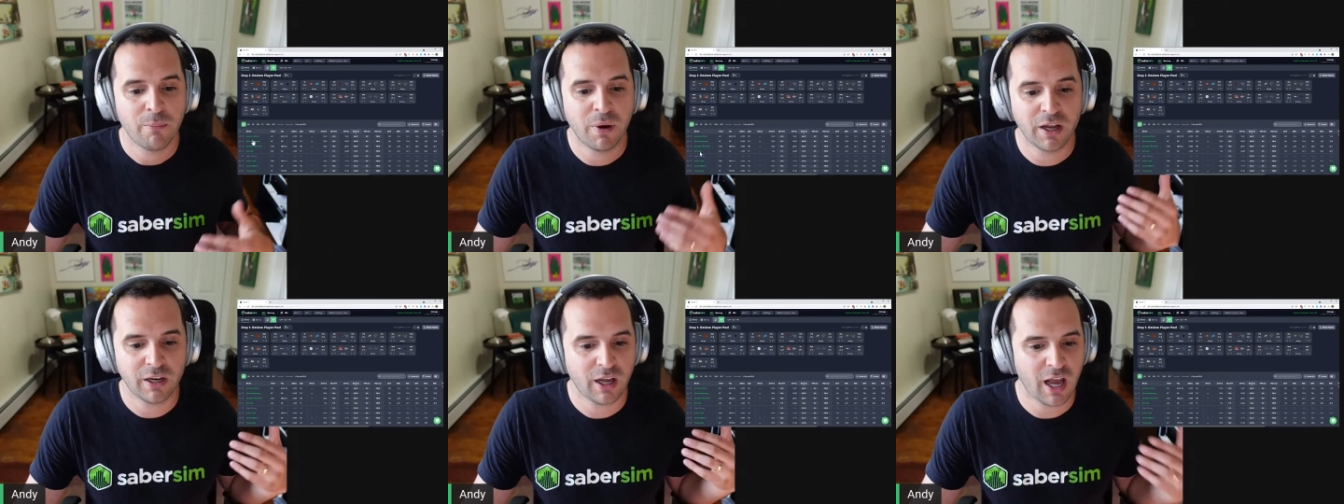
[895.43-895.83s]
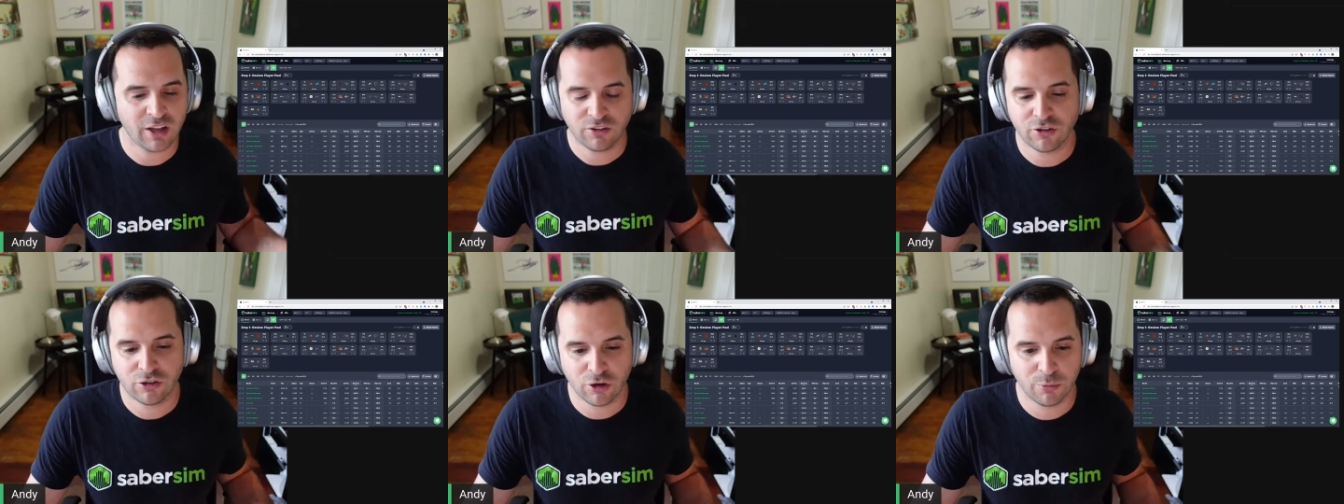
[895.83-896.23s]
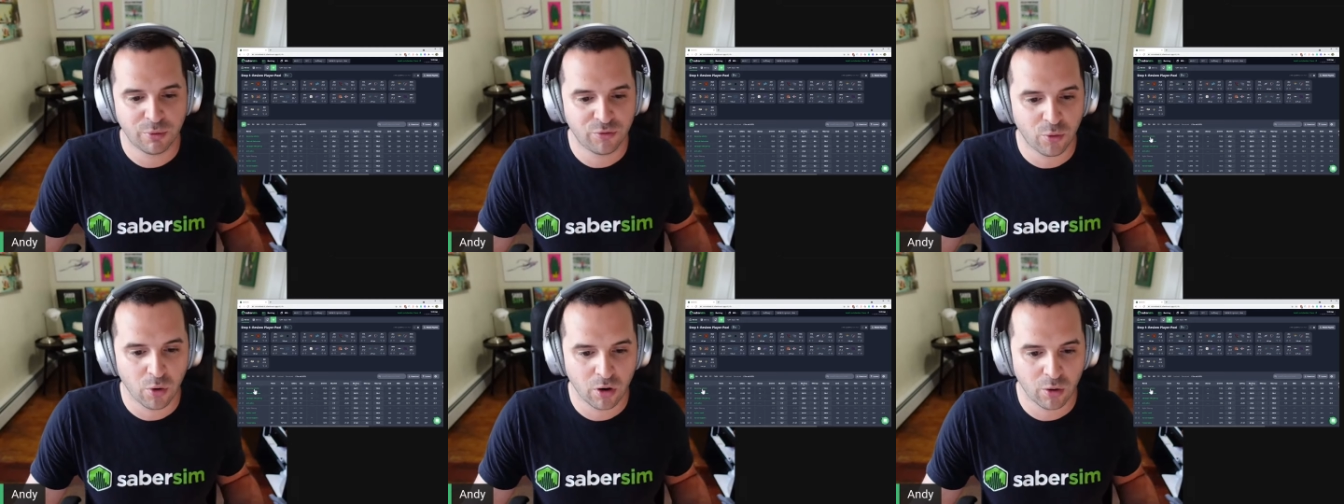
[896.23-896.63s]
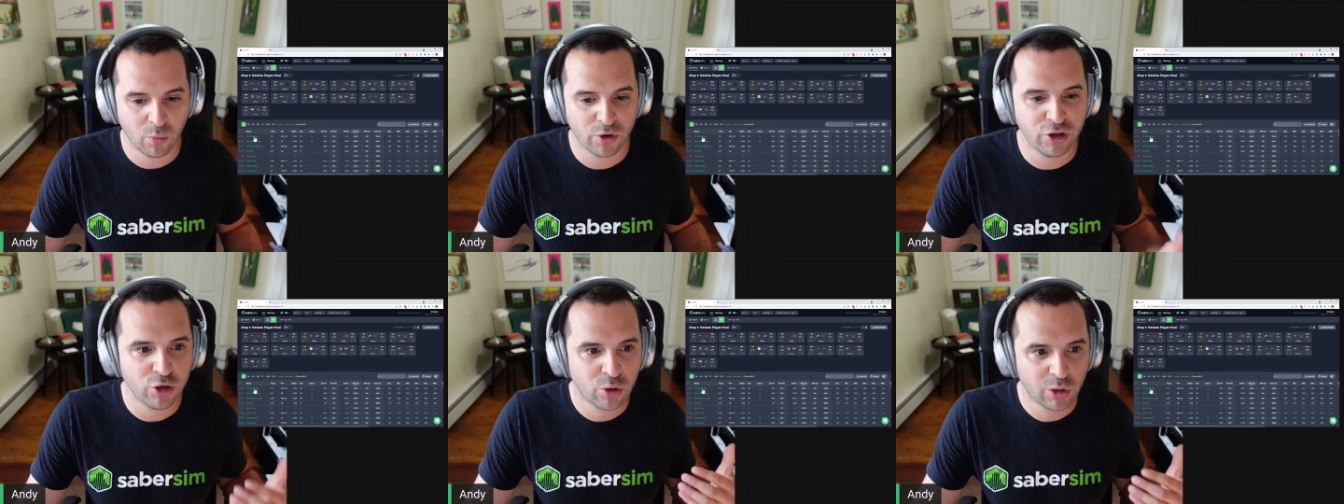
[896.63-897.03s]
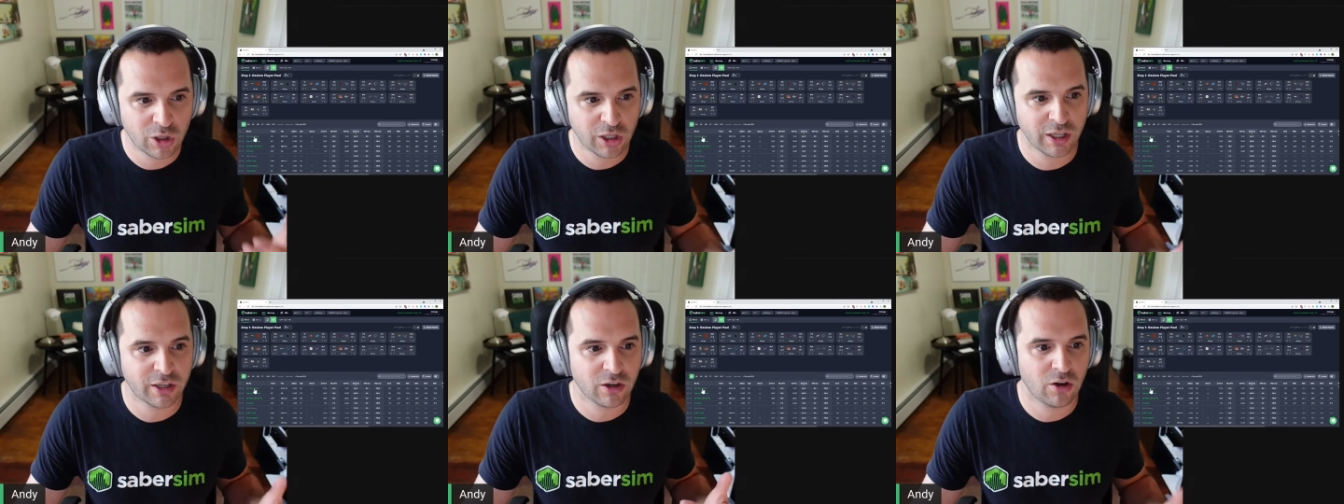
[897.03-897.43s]
But as I showed before, when you
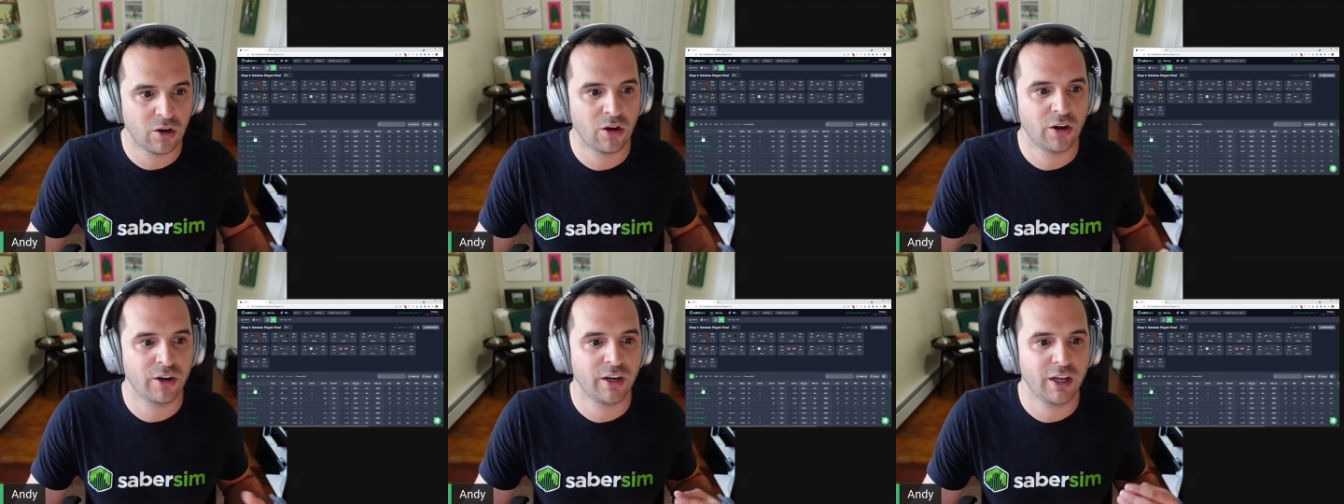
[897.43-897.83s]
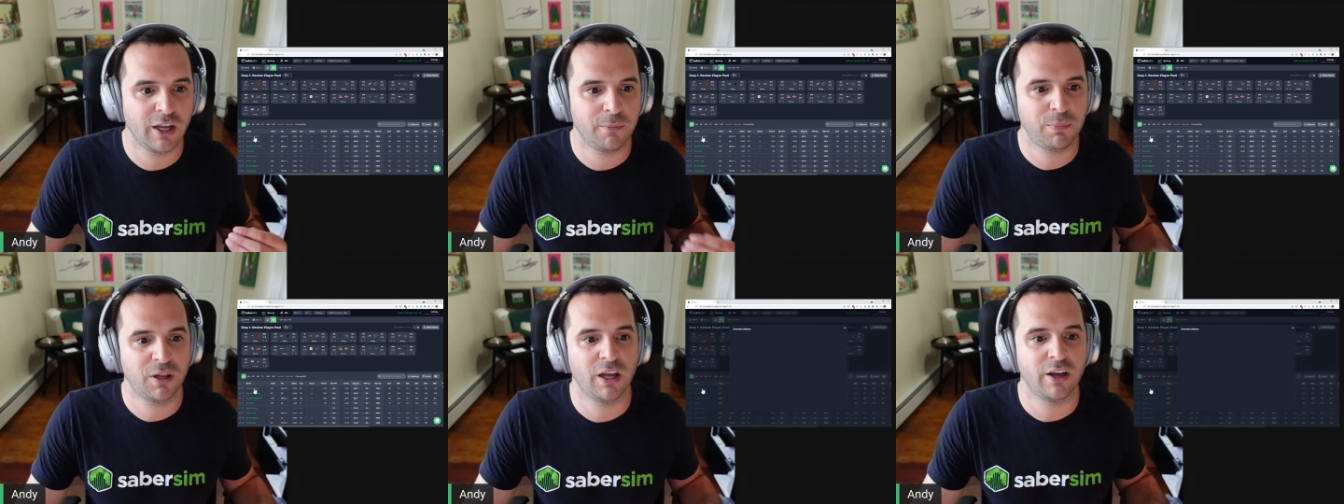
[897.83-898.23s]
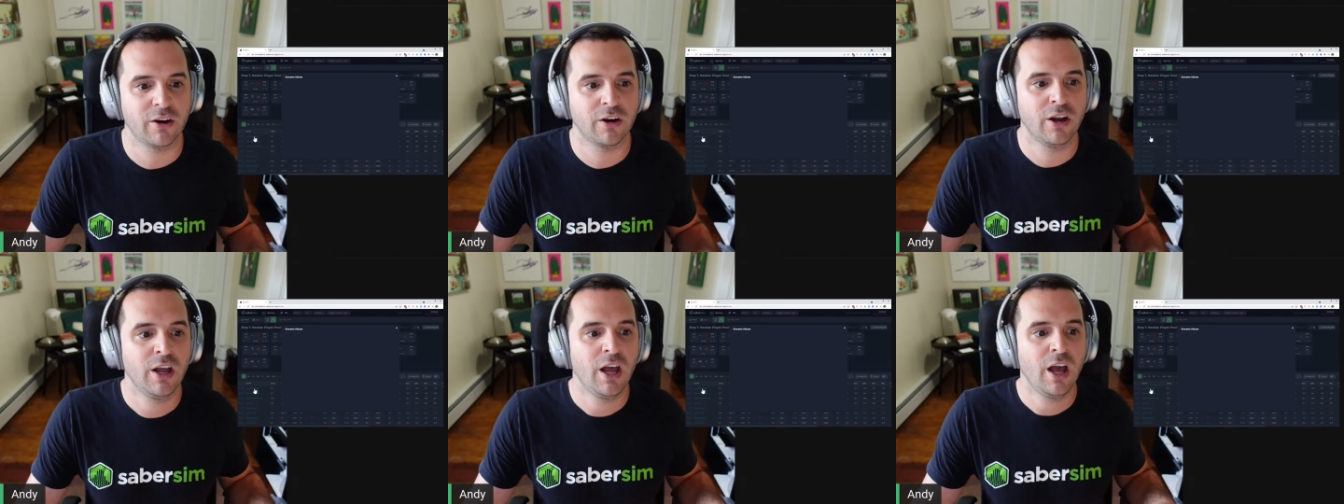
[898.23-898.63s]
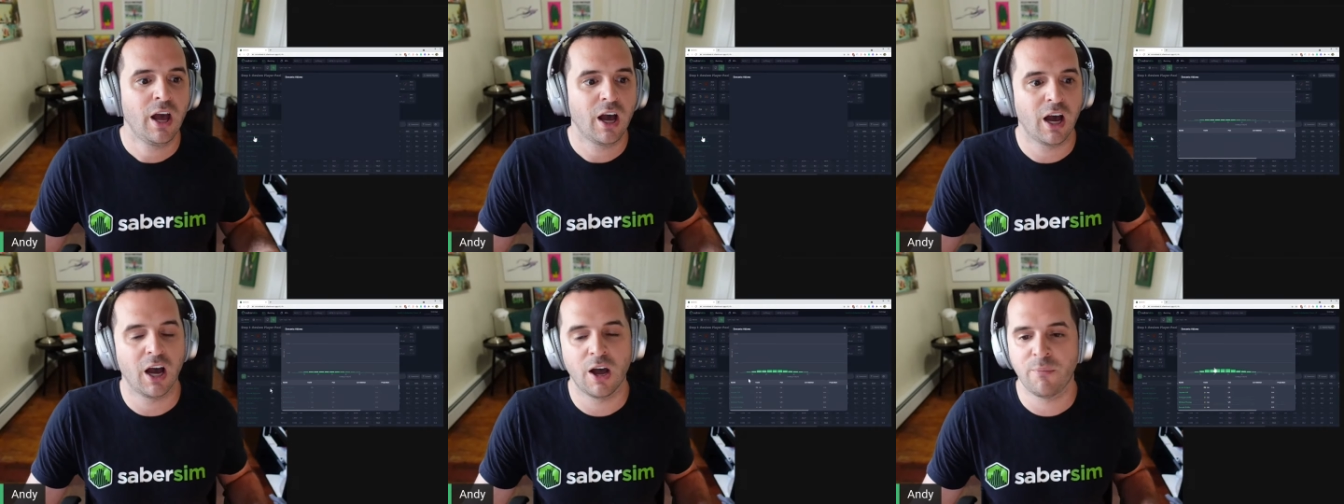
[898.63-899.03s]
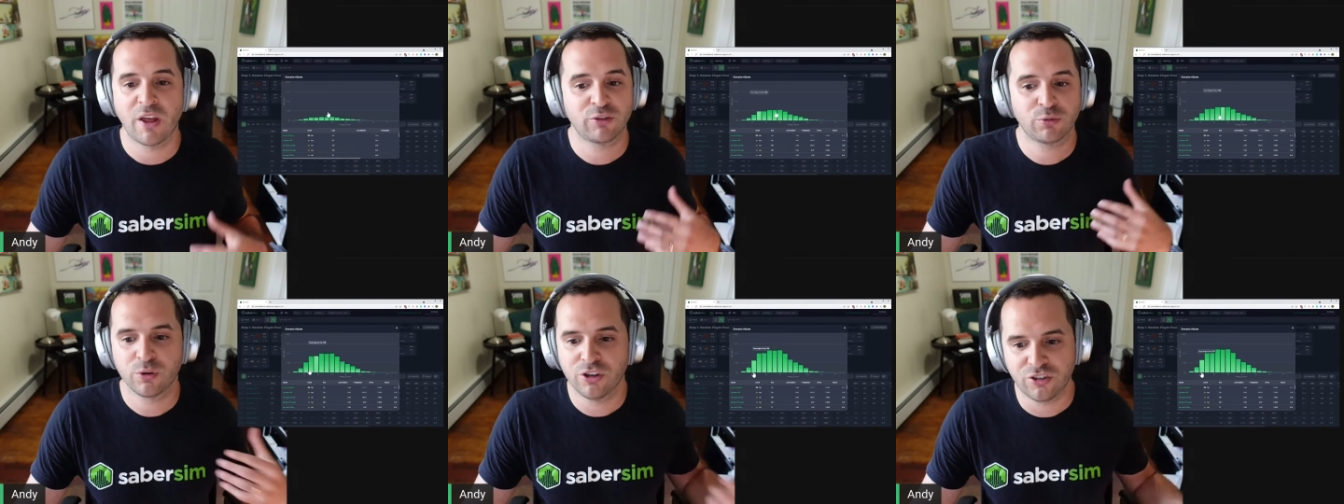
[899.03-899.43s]
click on a player,
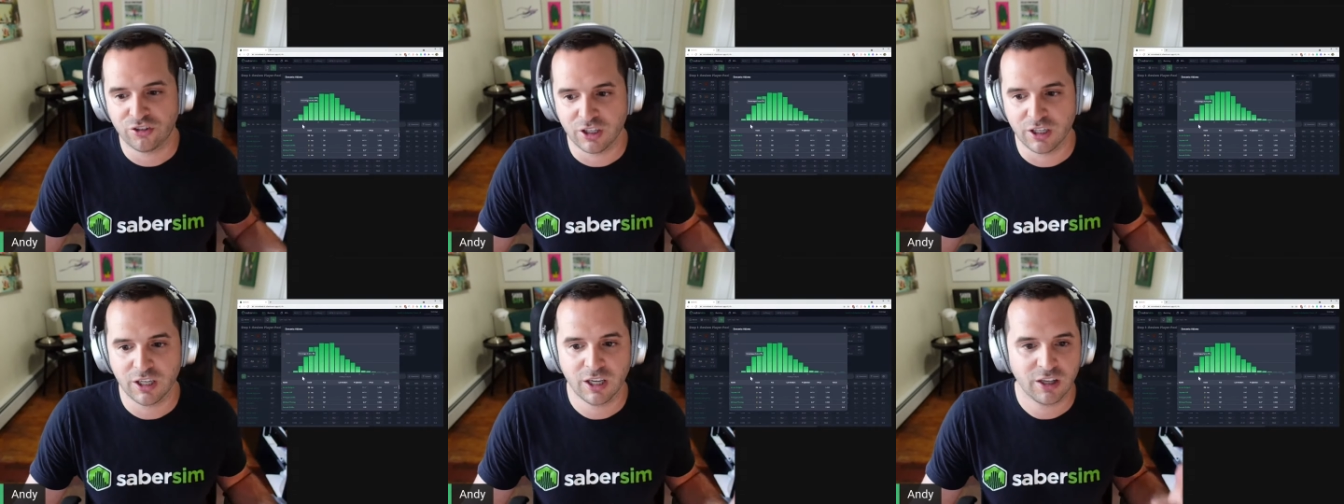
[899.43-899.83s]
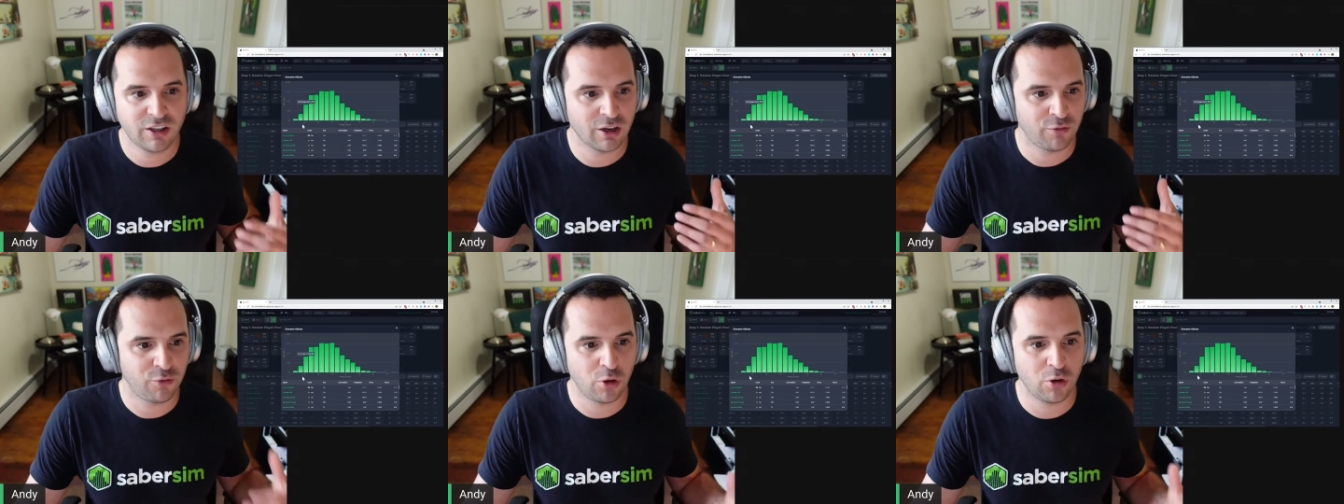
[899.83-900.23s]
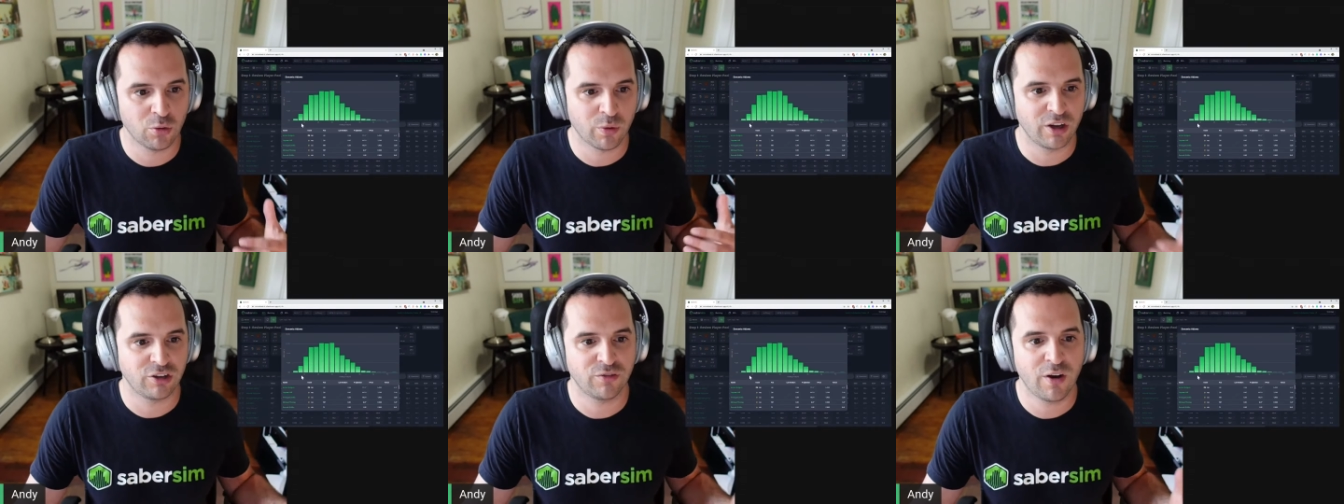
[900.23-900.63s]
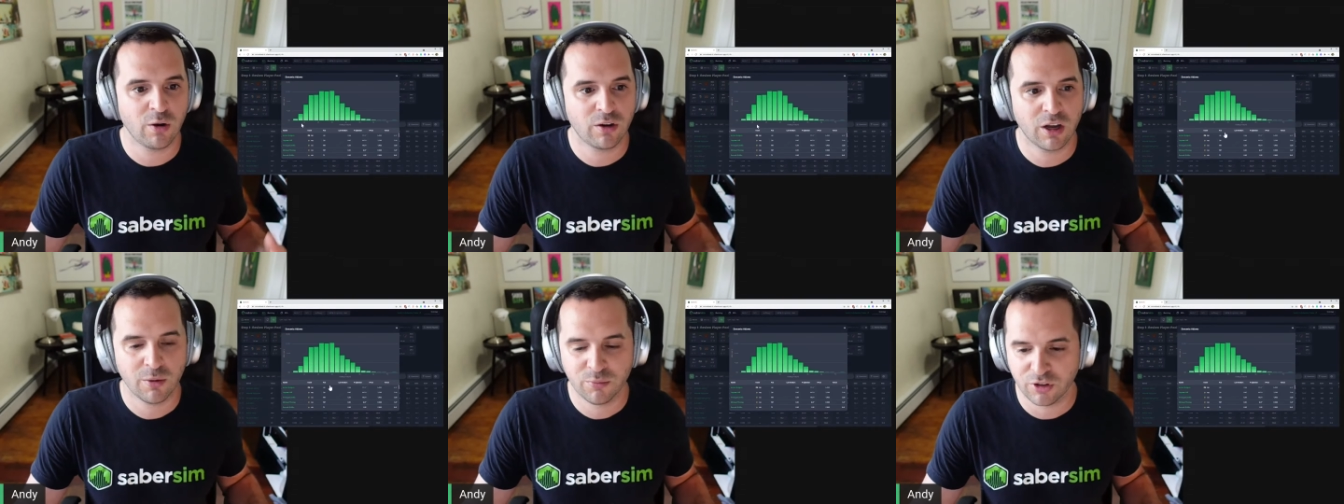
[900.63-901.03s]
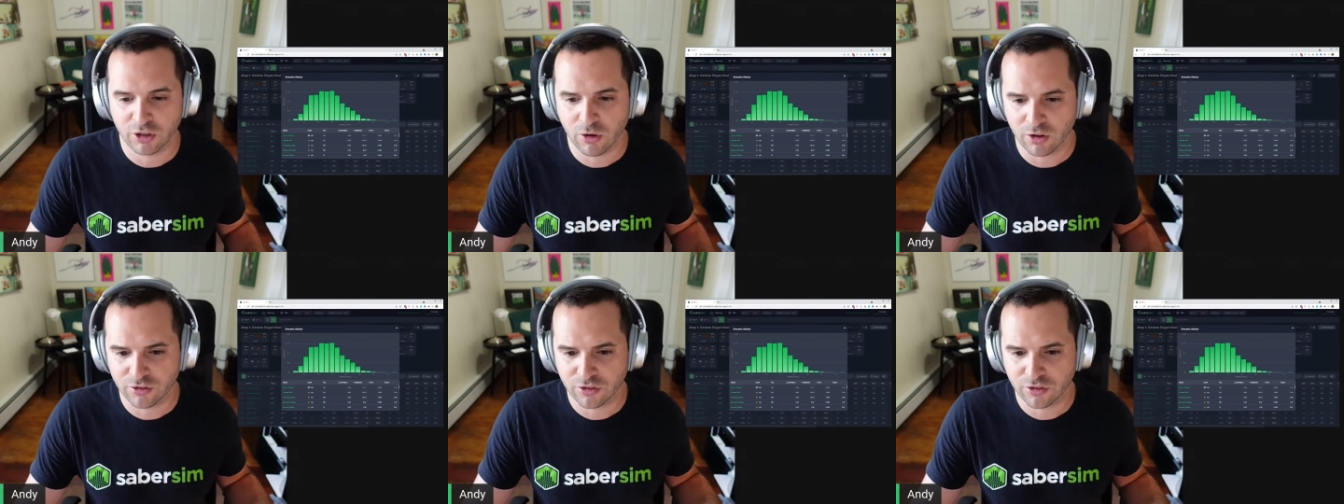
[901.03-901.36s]
that's where you see their full range of outcomes. And